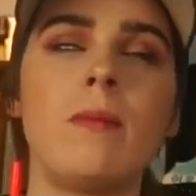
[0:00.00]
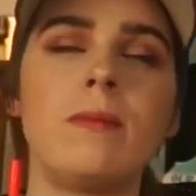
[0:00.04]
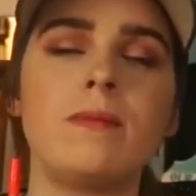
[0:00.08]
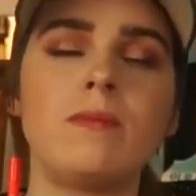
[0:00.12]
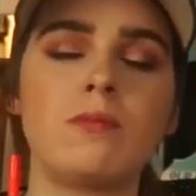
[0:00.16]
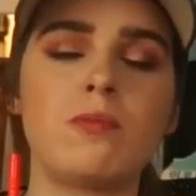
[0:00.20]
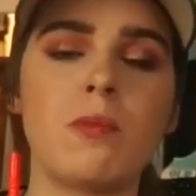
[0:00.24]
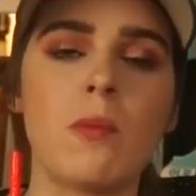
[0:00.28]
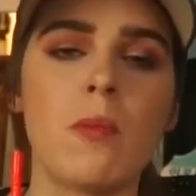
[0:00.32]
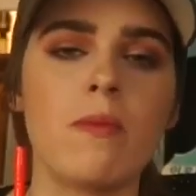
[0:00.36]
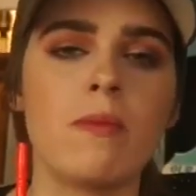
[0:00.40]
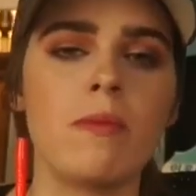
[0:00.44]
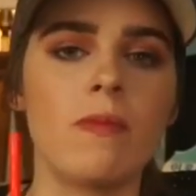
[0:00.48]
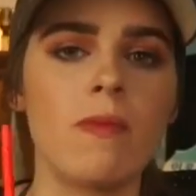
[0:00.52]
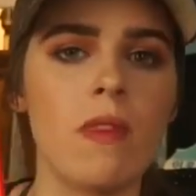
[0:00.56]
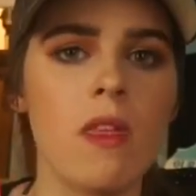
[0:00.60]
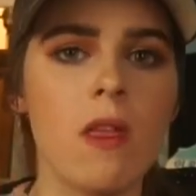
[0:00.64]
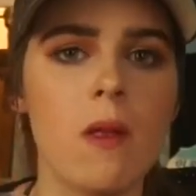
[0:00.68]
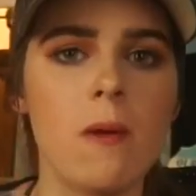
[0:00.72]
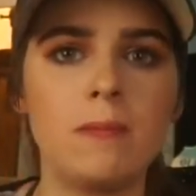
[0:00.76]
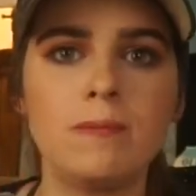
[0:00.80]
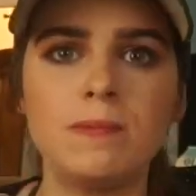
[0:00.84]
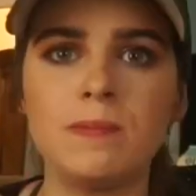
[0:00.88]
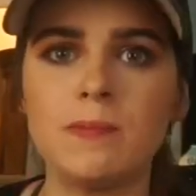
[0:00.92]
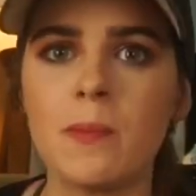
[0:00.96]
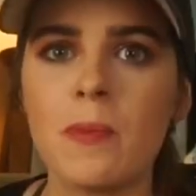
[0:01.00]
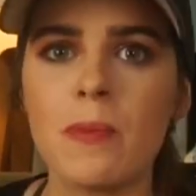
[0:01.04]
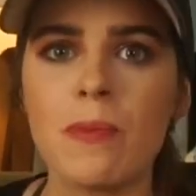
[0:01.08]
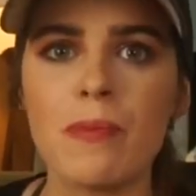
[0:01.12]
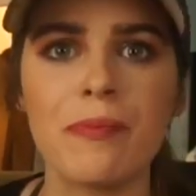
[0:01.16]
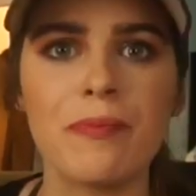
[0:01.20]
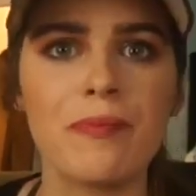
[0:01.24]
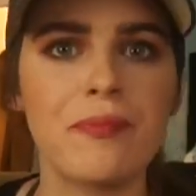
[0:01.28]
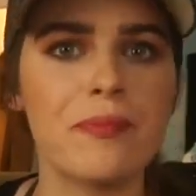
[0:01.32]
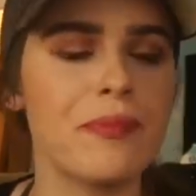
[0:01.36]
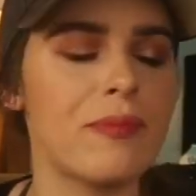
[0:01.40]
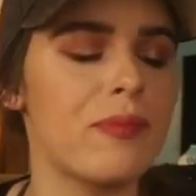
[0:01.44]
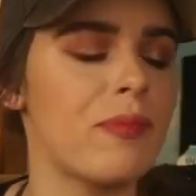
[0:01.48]
And
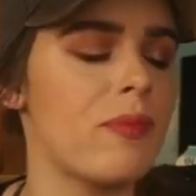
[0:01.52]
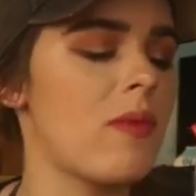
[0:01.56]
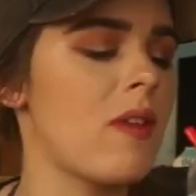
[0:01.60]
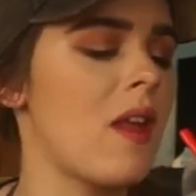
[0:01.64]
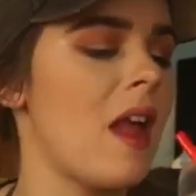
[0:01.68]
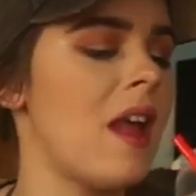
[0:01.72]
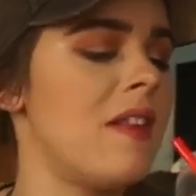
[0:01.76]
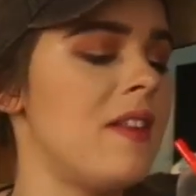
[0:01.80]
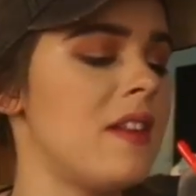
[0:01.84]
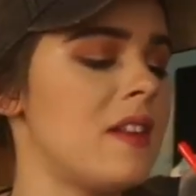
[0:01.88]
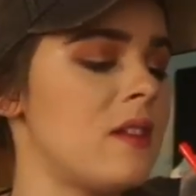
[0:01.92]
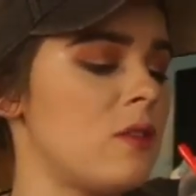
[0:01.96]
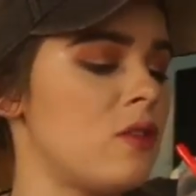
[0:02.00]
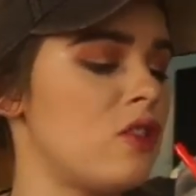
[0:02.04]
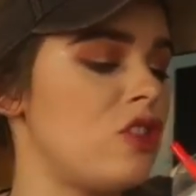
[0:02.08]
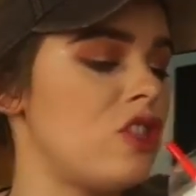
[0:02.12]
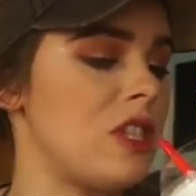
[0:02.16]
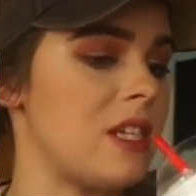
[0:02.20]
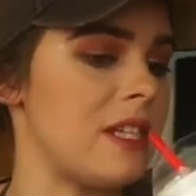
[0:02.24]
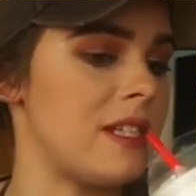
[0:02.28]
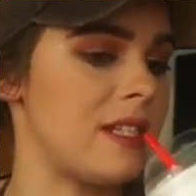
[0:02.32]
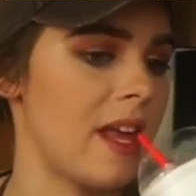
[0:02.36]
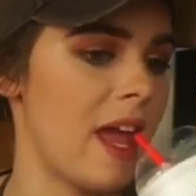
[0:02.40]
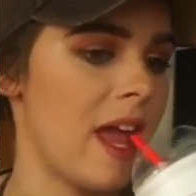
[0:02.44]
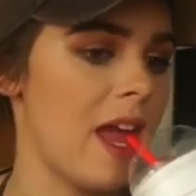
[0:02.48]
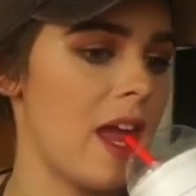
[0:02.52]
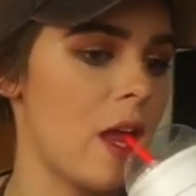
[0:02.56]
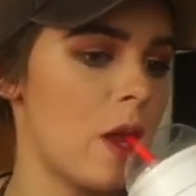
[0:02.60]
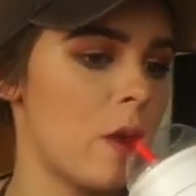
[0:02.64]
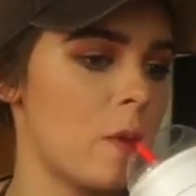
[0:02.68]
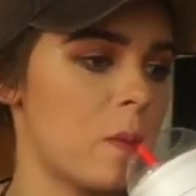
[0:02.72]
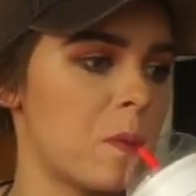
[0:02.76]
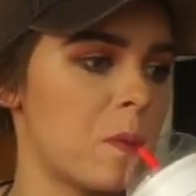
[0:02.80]
this one's cheesecake.